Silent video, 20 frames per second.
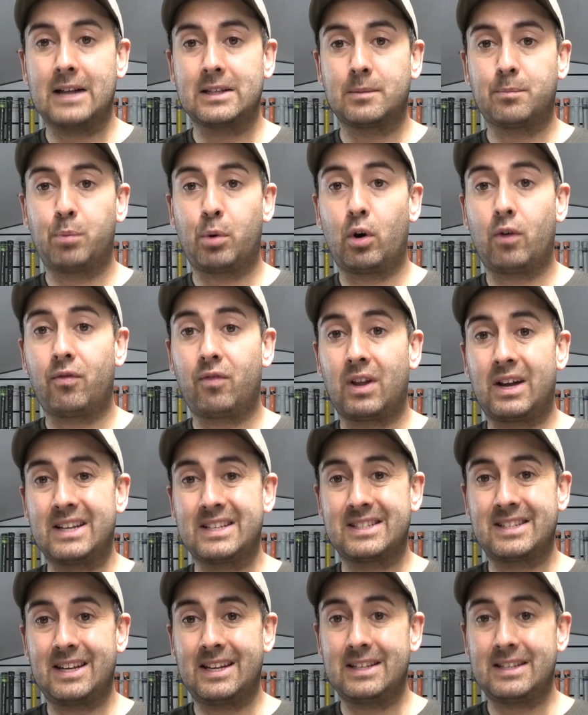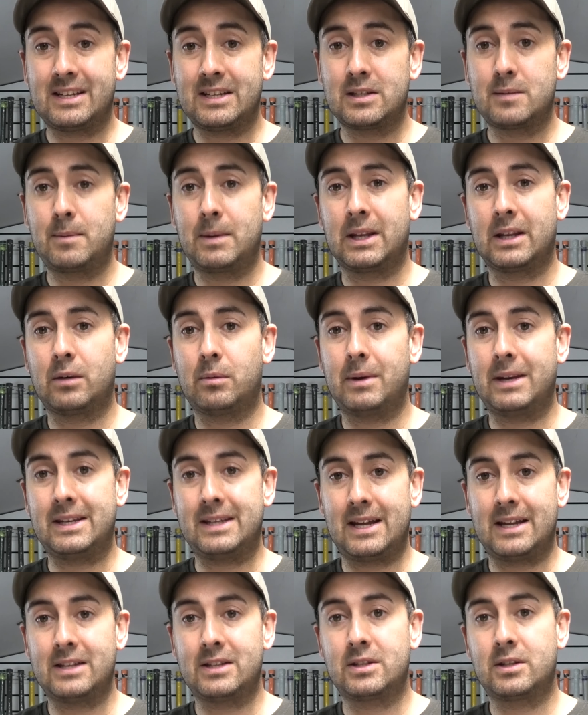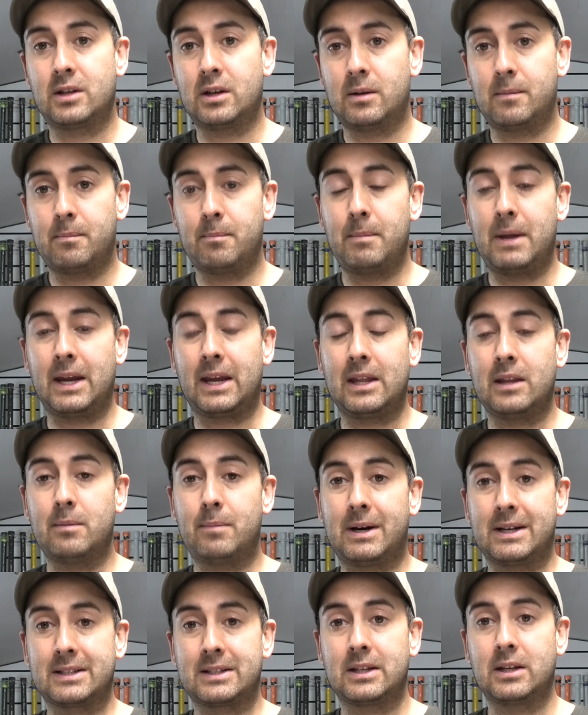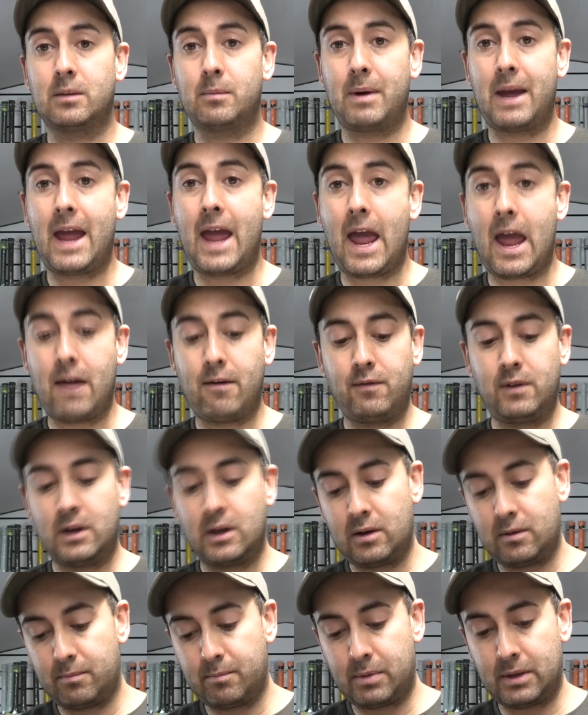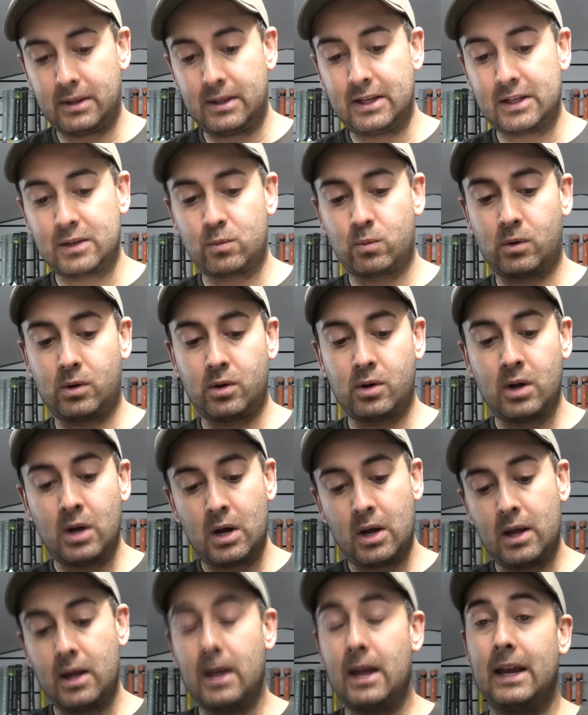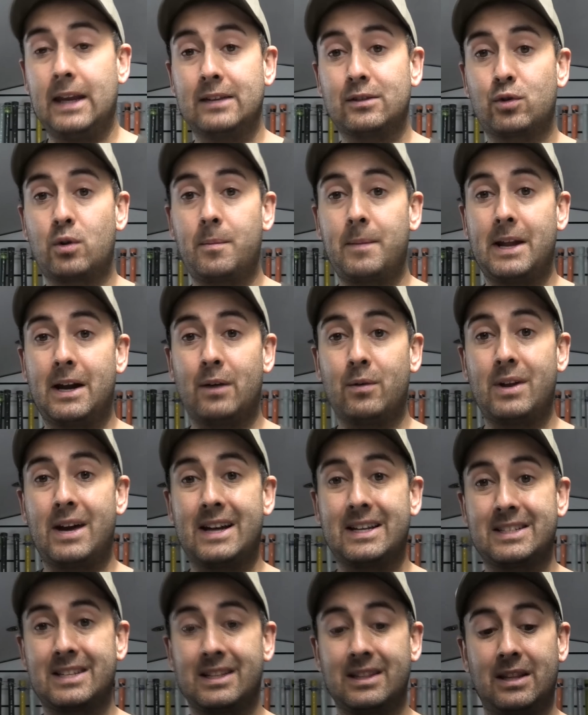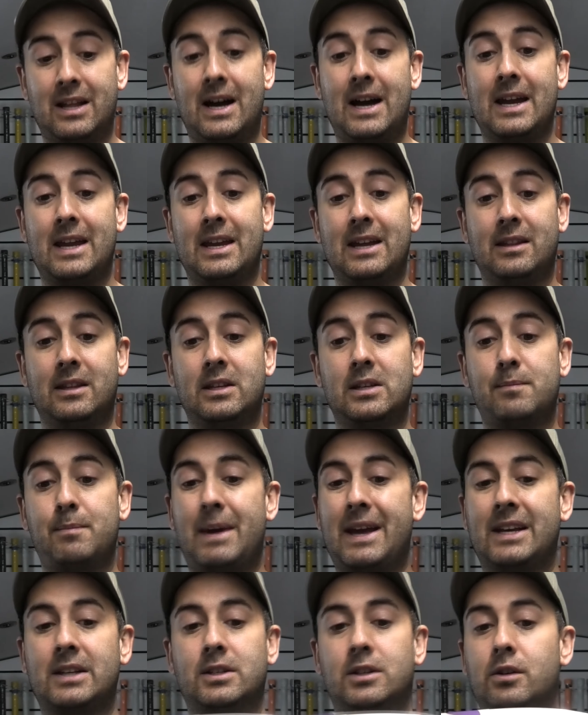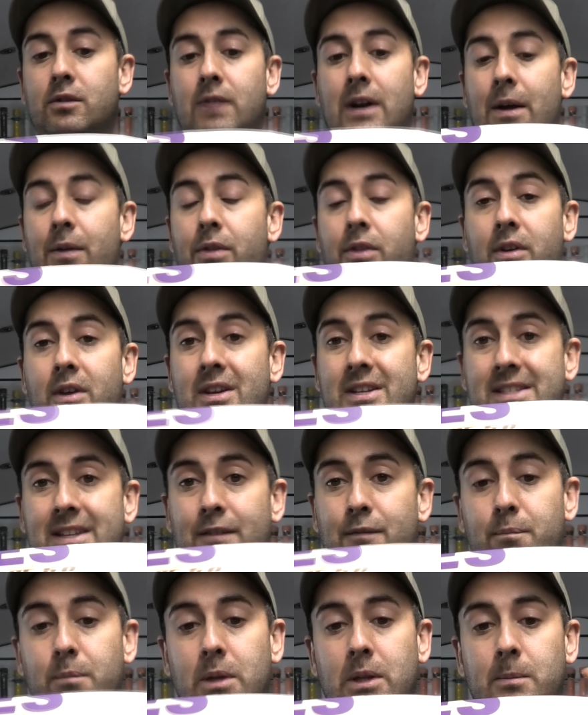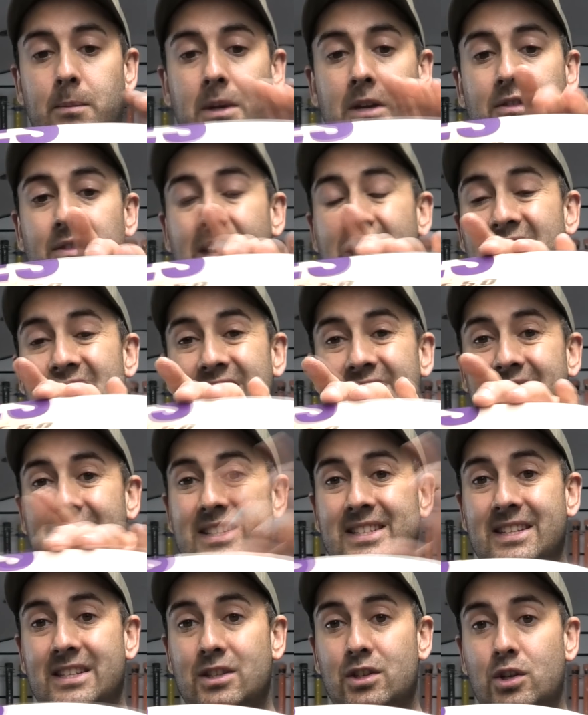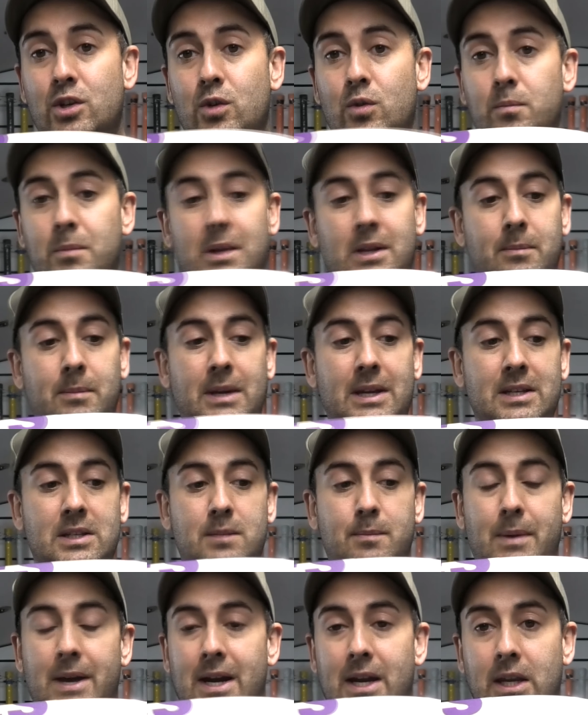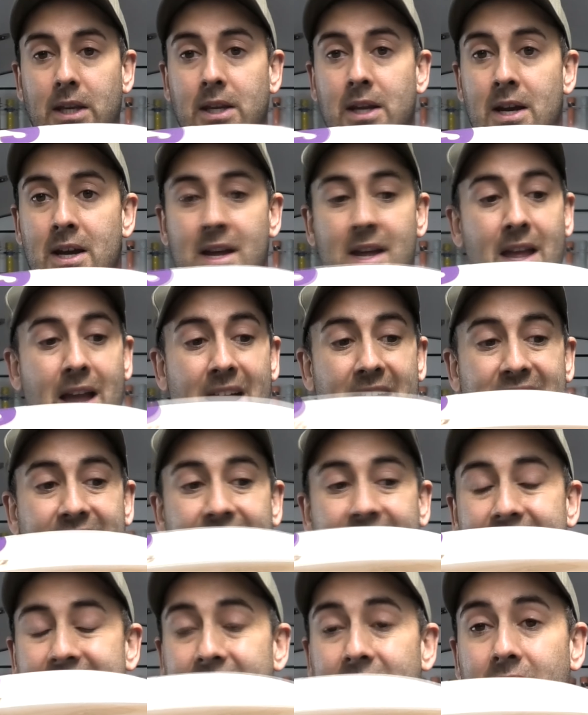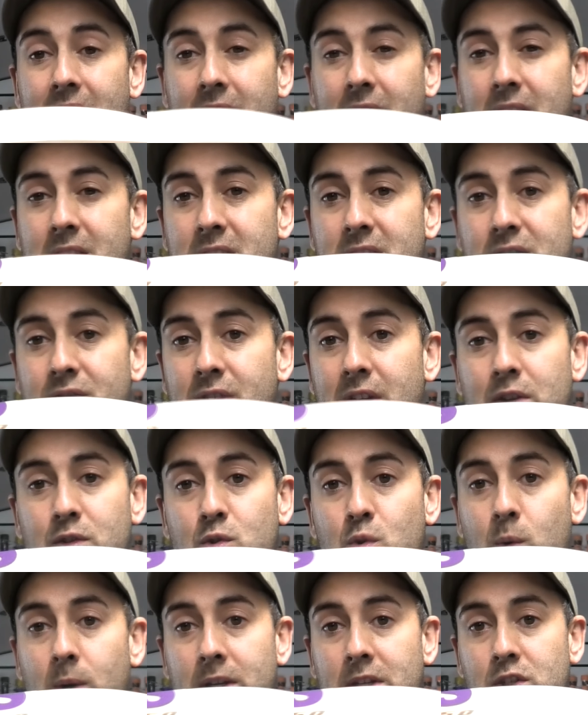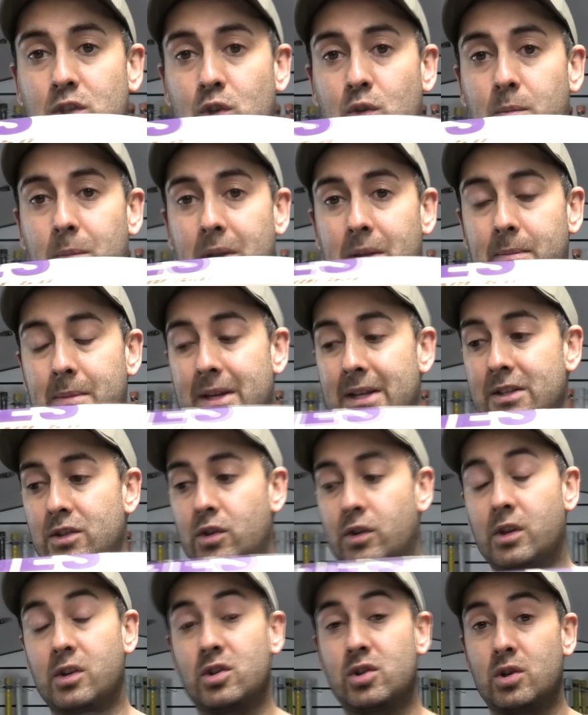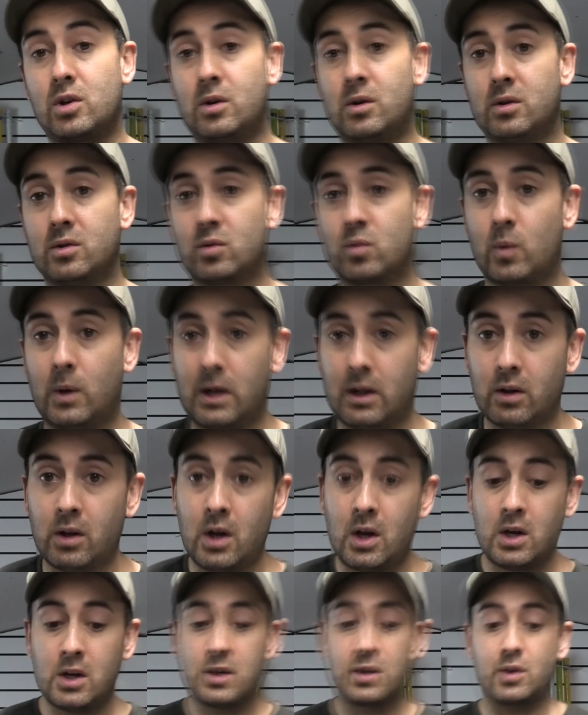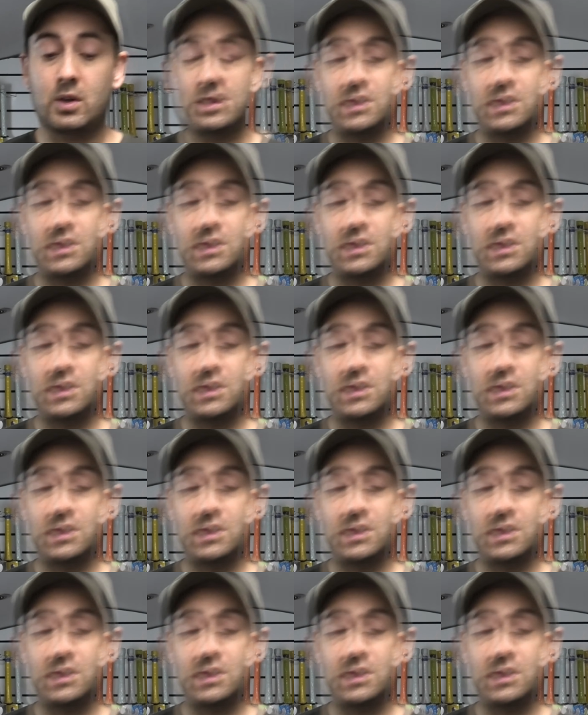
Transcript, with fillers: as a butterfly stain tends to be a little bit denser making the bats a little bit heavier but this one is coming out nice and light and the specs are around 37mm edge, 62mm spine and decent thickness around 22mm on the toe as well. So